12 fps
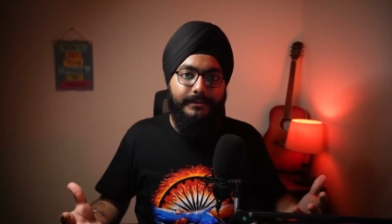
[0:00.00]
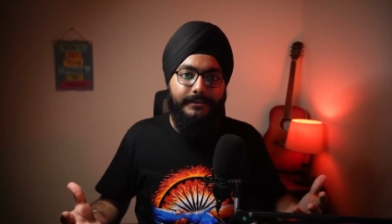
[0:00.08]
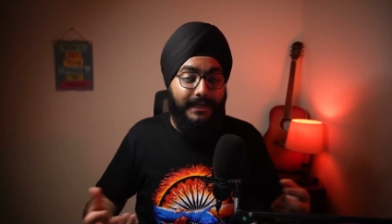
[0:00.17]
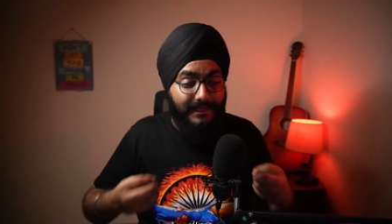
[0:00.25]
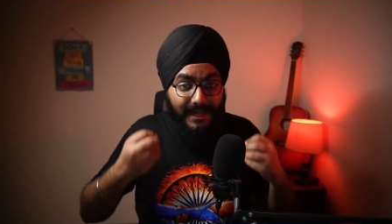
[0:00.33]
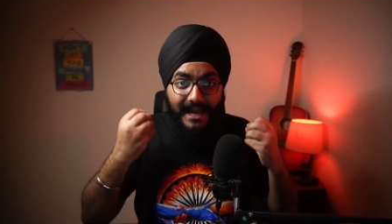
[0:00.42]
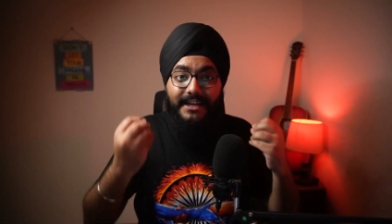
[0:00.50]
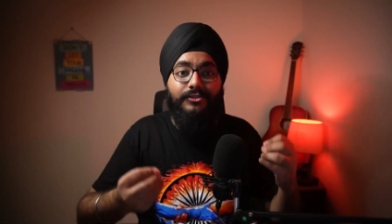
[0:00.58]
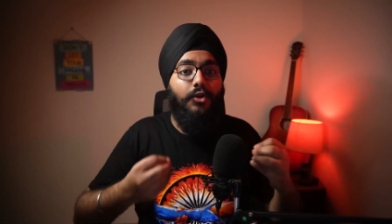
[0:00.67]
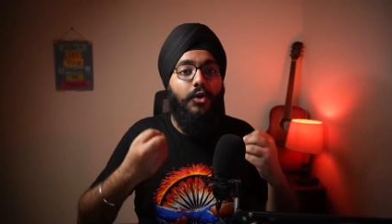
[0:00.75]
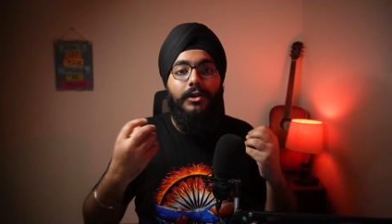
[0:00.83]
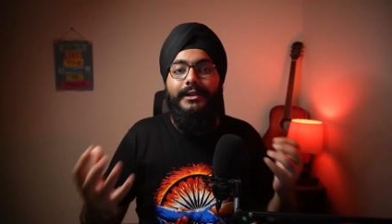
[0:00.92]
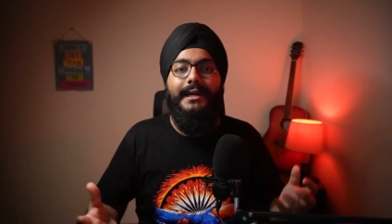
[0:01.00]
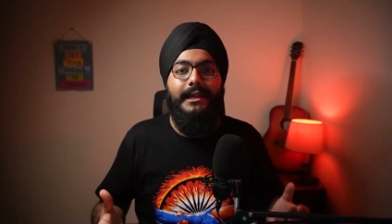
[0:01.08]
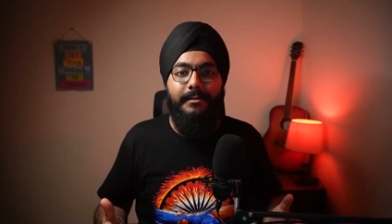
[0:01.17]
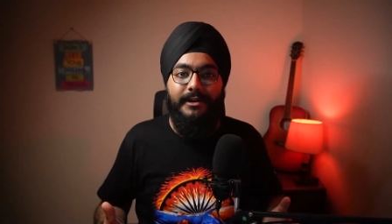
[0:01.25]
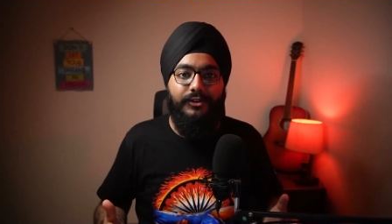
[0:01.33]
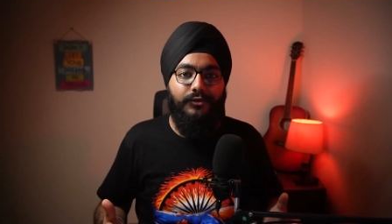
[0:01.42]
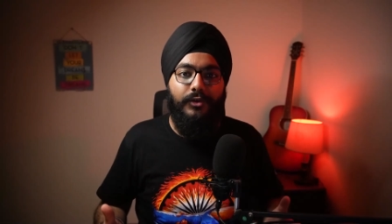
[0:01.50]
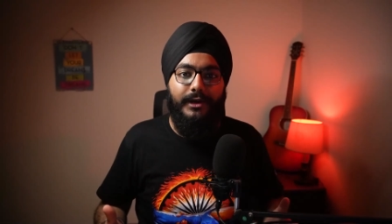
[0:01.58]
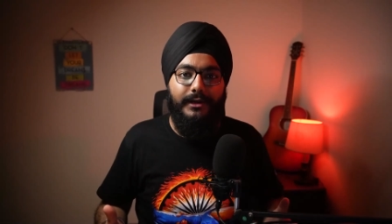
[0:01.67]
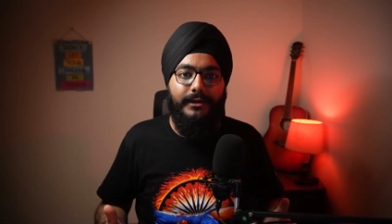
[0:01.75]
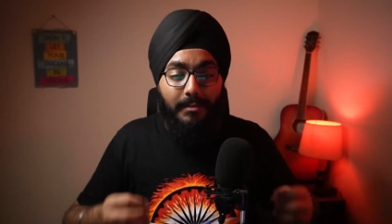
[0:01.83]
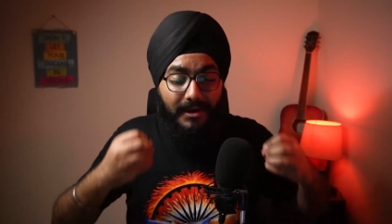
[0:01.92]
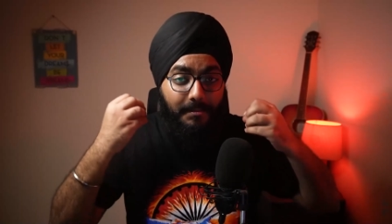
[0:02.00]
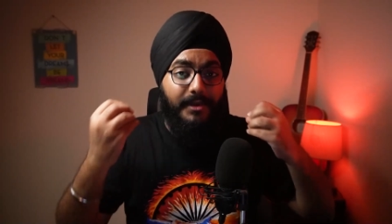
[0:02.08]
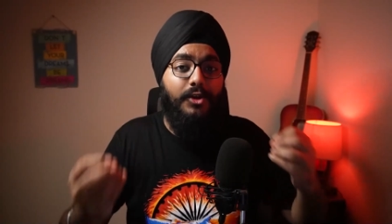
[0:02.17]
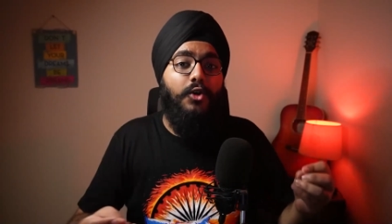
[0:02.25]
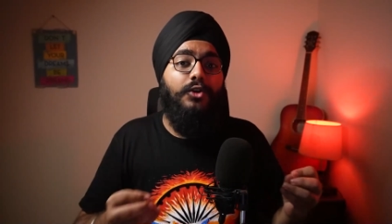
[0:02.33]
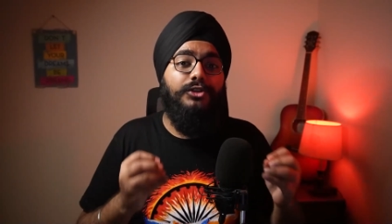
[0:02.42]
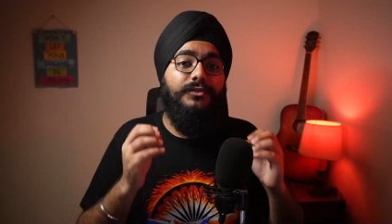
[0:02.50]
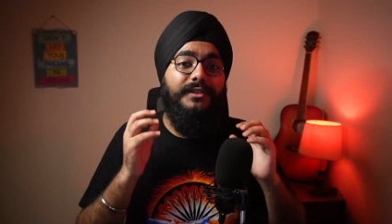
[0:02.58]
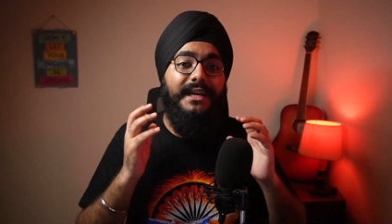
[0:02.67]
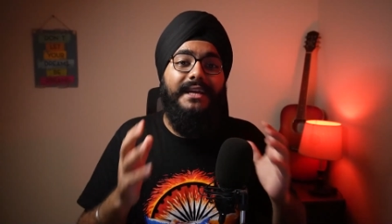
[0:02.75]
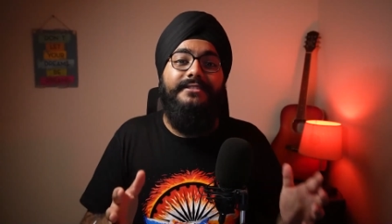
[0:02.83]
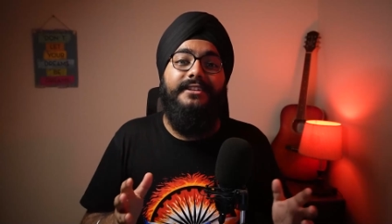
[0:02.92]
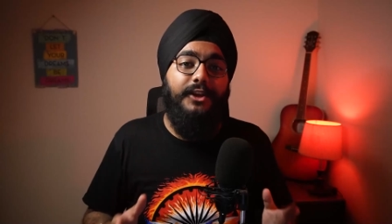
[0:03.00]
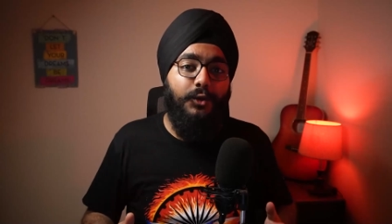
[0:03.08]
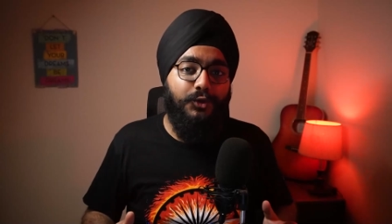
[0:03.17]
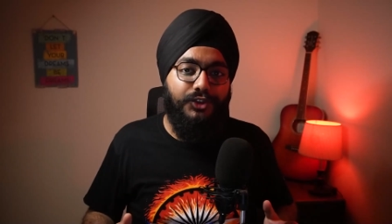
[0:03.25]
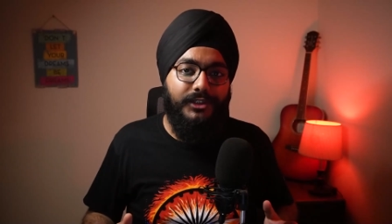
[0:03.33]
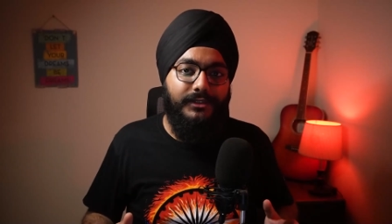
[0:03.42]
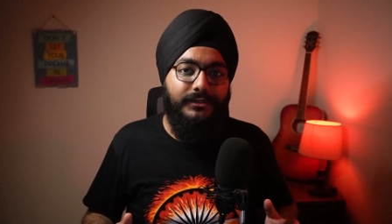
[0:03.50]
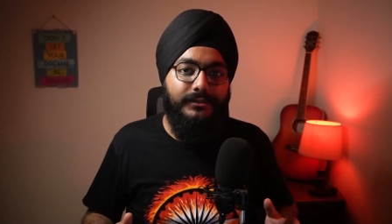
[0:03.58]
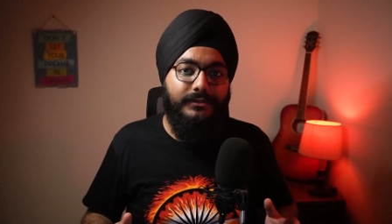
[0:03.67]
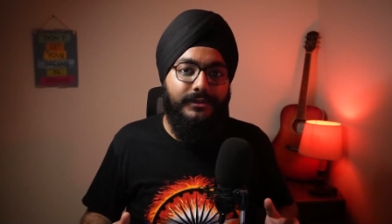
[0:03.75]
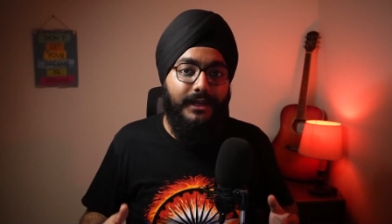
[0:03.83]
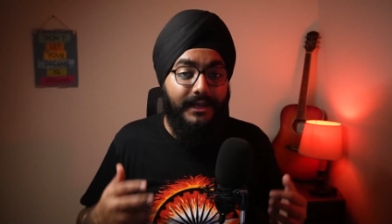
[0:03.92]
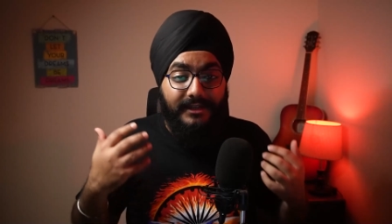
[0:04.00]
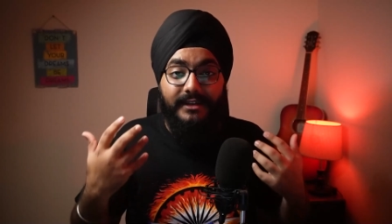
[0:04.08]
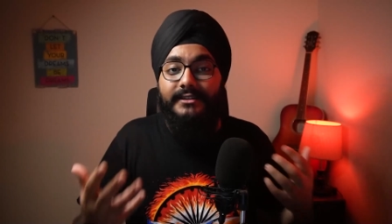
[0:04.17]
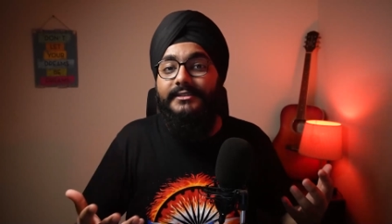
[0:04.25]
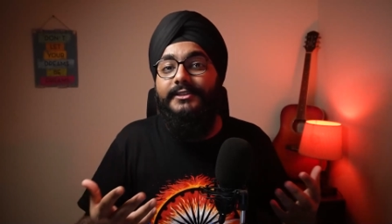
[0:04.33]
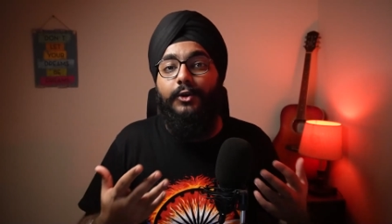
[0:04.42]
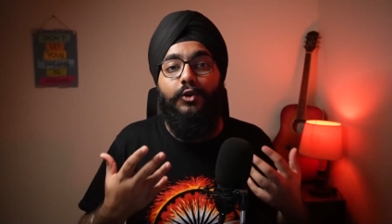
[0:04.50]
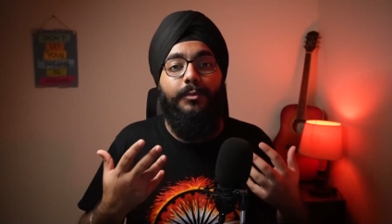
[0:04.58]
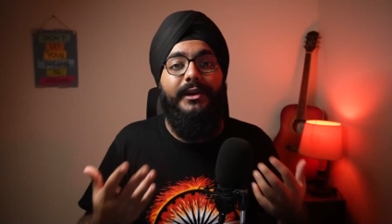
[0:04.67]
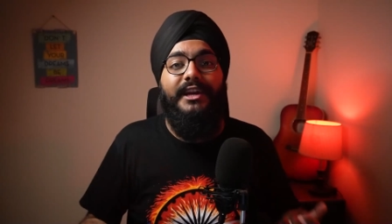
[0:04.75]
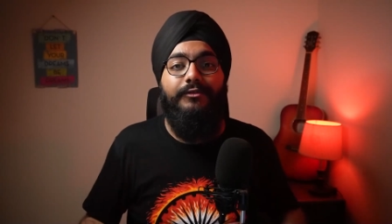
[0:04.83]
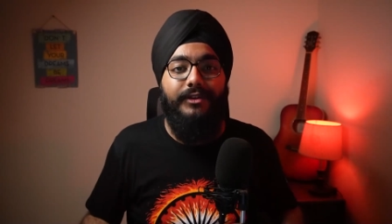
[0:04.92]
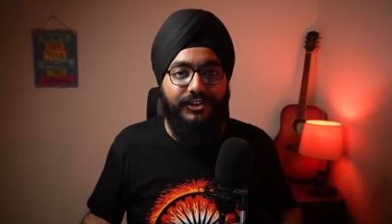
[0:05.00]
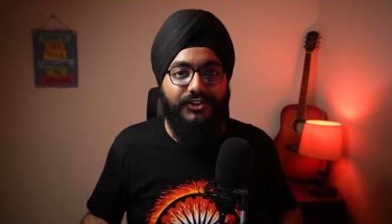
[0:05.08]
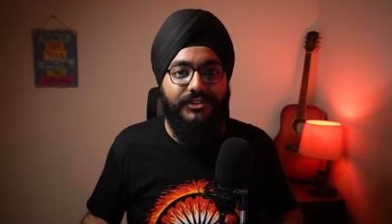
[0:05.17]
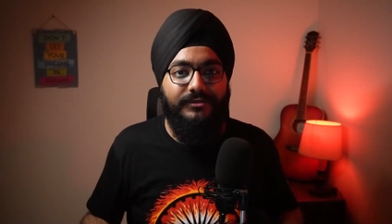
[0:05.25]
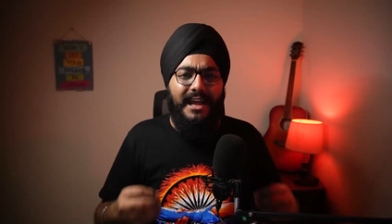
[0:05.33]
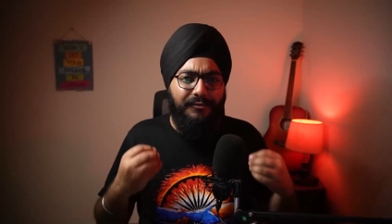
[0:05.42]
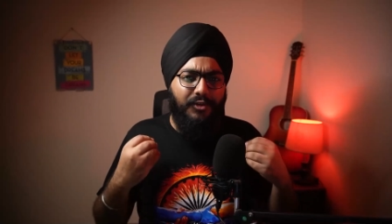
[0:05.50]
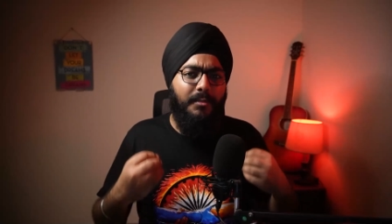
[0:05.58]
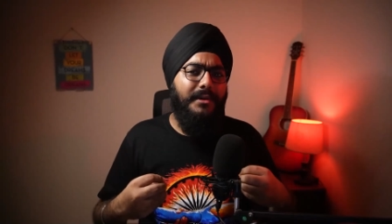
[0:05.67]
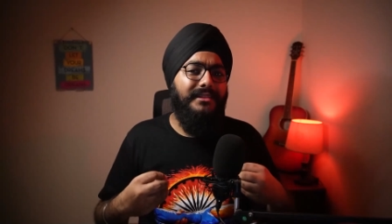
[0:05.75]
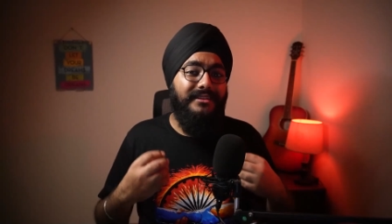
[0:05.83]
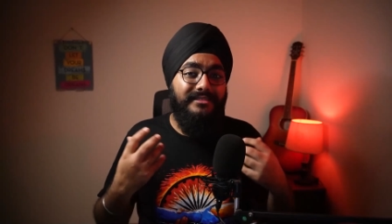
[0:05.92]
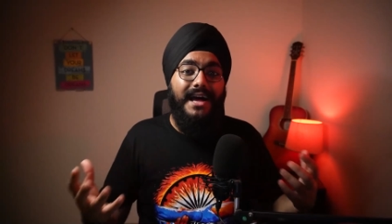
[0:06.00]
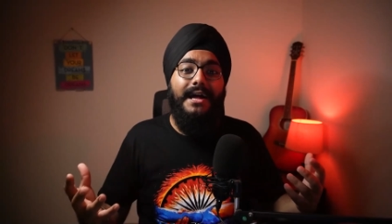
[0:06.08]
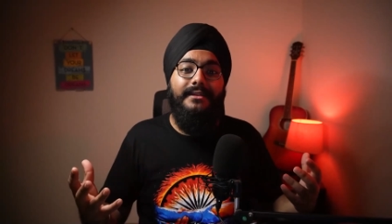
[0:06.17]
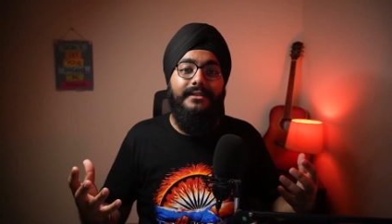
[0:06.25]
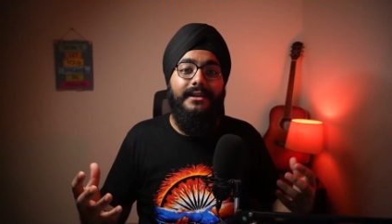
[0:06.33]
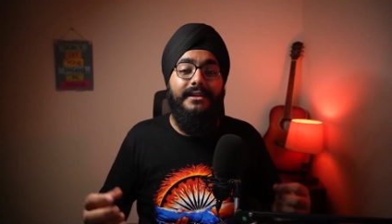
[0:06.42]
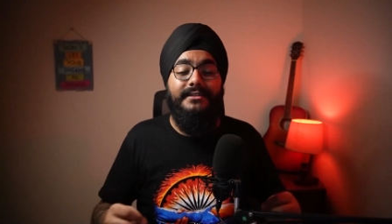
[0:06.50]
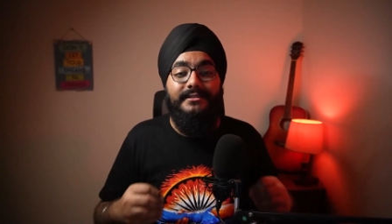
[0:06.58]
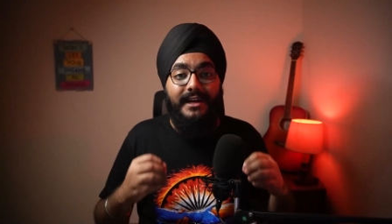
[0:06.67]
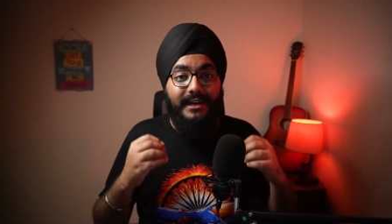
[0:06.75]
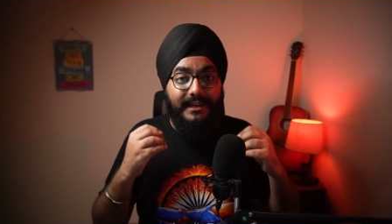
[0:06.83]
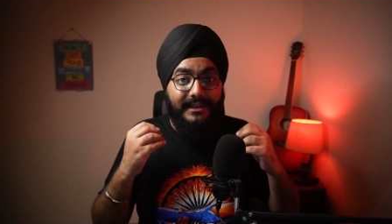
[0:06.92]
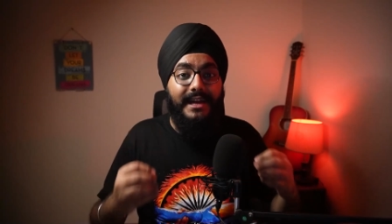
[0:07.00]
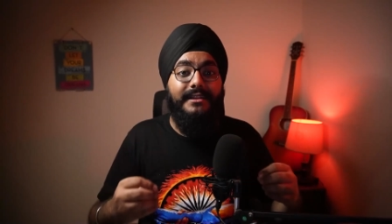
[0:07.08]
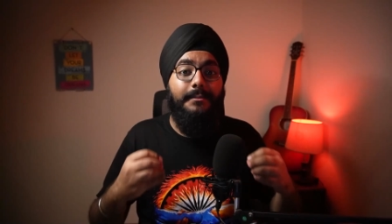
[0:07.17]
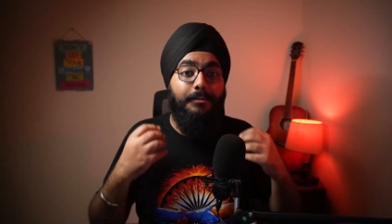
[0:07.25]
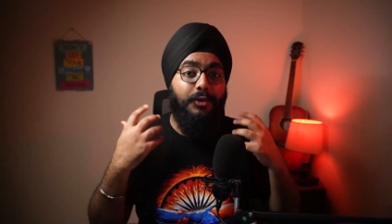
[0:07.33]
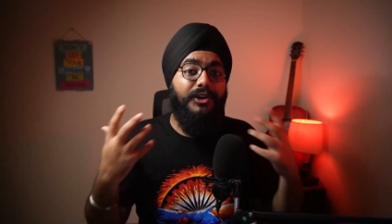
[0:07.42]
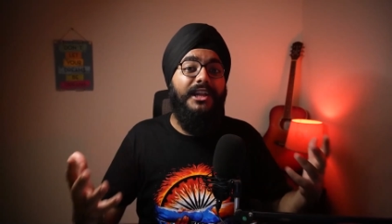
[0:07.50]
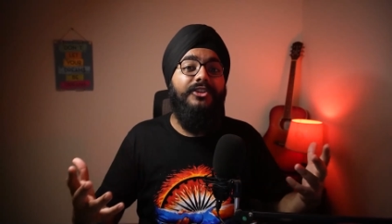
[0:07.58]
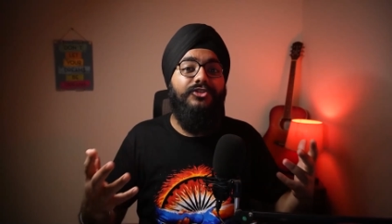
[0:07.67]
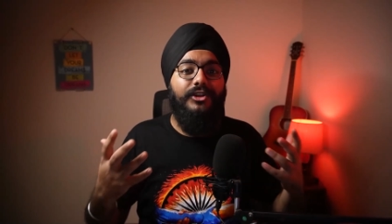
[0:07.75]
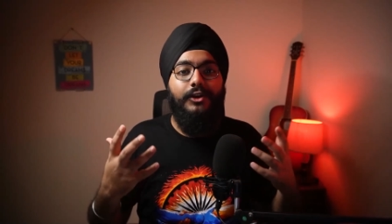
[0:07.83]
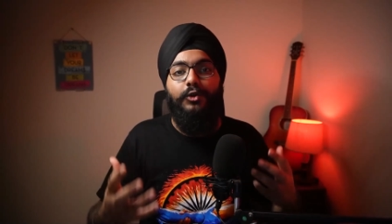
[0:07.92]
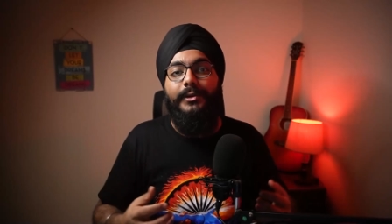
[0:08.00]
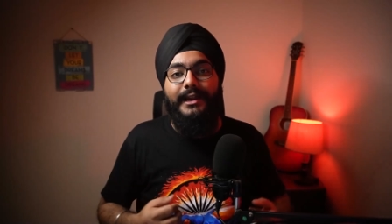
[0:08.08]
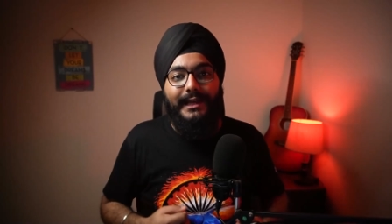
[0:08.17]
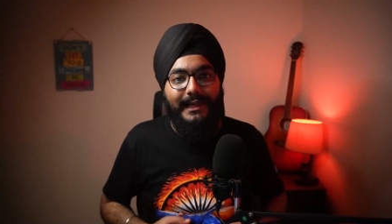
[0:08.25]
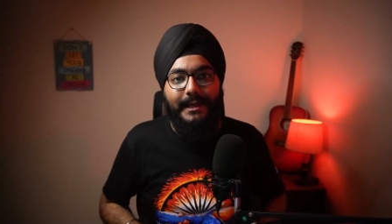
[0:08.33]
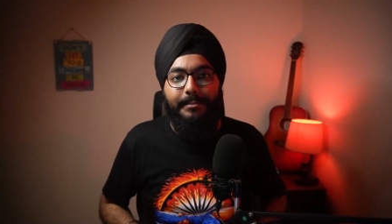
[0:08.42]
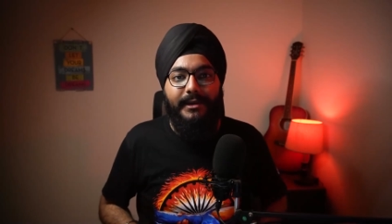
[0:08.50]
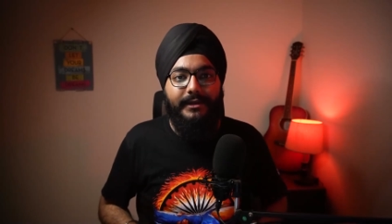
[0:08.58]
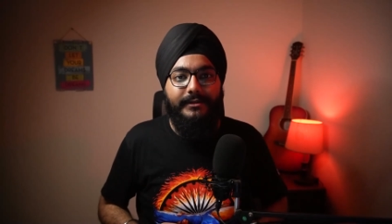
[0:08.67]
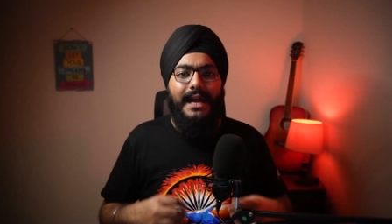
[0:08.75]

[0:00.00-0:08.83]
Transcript: It has all the elements for it. But because of the execution, it turns out to be average. And for me, the sad thing is that it had the potential to be really epic.